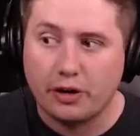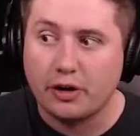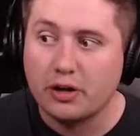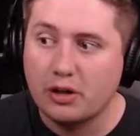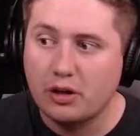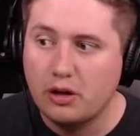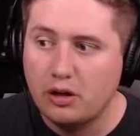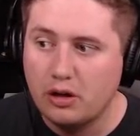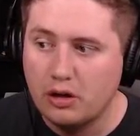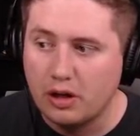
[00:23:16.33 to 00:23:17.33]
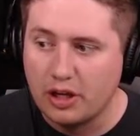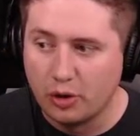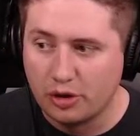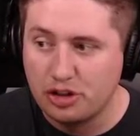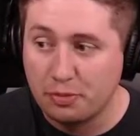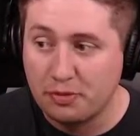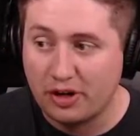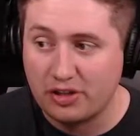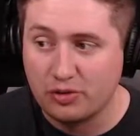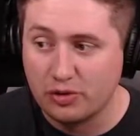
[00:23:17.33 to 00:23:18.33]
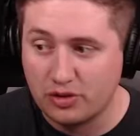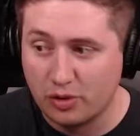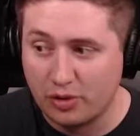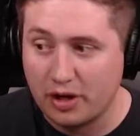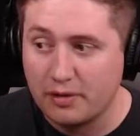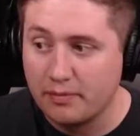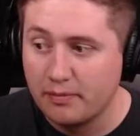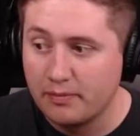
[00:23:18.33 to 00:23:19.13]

her in order to progress through the story.